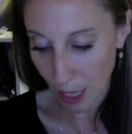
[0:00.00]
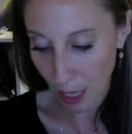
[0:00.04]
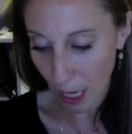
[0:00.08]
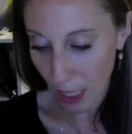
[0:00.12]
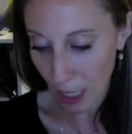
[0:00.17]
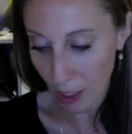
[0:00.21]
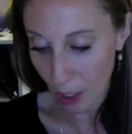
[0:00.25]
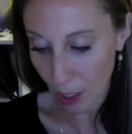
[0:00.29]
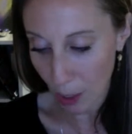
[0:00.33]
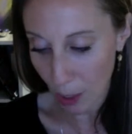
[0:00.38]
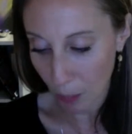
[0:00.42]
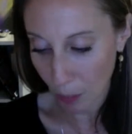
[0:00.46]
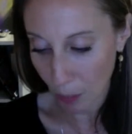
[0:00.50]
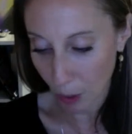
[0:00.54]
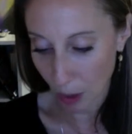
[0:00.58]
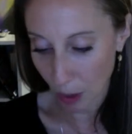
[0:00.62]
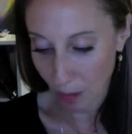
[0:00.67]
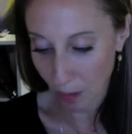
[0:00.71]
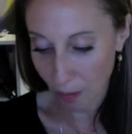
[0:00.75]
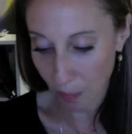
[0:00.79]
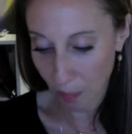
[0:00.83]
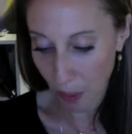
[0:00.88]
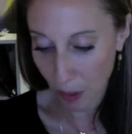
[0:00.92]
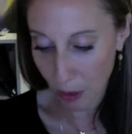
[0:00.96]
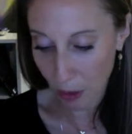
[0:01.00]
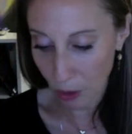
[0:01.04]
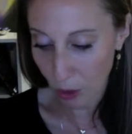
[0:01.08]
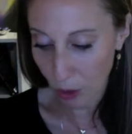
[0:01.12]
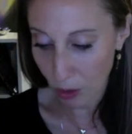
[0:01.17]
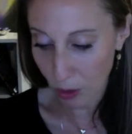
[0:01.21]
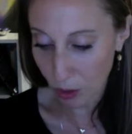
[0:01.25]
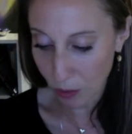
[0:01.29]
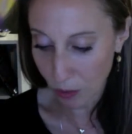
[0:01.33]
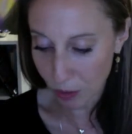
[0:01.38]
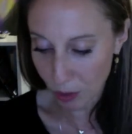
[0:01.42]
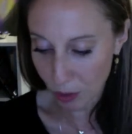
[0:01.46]
a number of
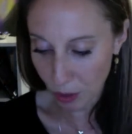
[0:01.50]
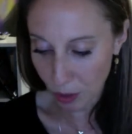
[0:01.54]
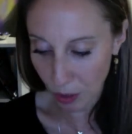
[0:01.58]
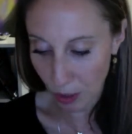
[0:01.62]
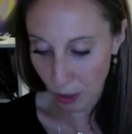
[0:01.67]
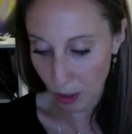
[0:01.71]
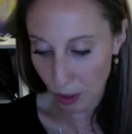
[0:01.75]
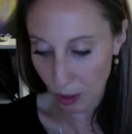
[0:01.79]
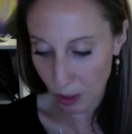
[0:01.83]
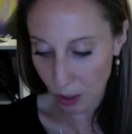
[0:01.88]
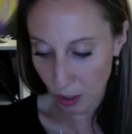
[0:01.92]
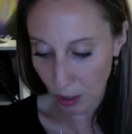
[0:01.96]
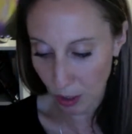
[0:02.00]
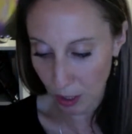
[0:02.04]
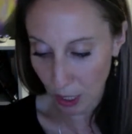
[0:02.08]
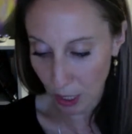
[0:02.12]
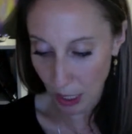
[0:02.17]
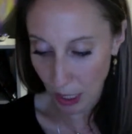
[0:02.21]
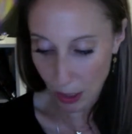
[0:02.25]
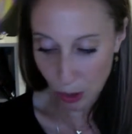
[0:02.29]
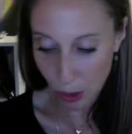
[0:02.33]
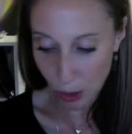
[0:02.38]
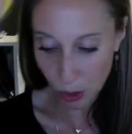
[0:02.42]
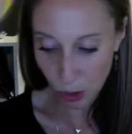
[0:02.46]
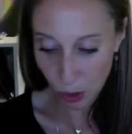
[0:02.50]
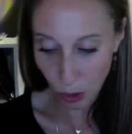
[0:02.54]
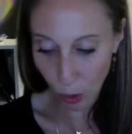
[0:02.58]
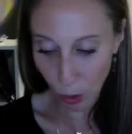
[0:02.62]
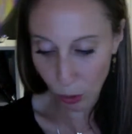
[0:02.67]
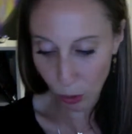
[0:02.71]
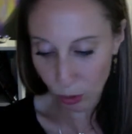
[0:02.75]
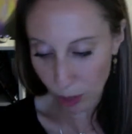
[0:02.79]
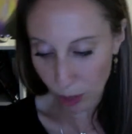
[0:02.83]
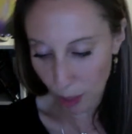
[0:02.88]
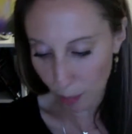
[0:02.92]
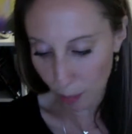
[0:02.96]
bundles of seeds and
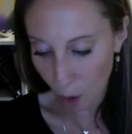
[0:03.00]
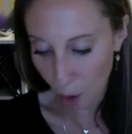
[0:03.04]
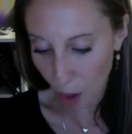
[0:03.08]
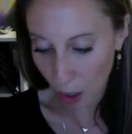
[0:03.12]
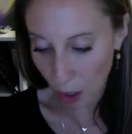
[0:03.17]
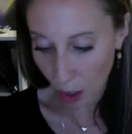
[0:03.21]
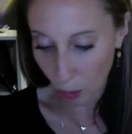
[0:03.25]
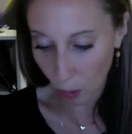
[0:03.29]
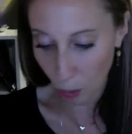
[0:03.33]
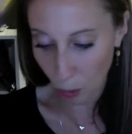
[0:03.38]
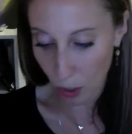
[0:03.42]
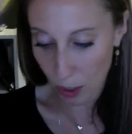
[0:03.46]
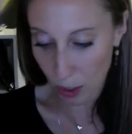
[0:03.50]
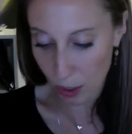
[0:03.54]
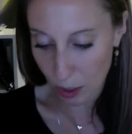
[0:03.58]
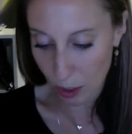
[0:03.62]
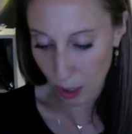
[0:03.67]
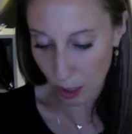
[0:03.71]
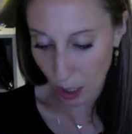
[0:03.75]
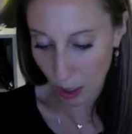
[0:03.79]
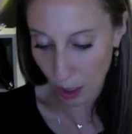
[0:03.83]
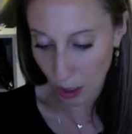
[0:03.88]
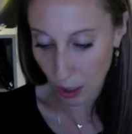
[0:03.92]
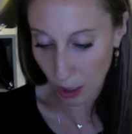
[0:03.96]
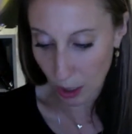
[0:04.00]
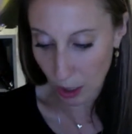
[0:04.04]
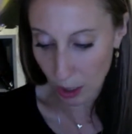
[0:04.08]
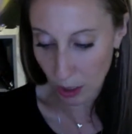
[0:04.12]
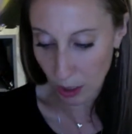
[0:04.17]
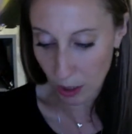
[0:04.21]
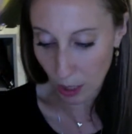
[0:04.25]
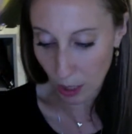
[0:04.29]
sows them all at once, and in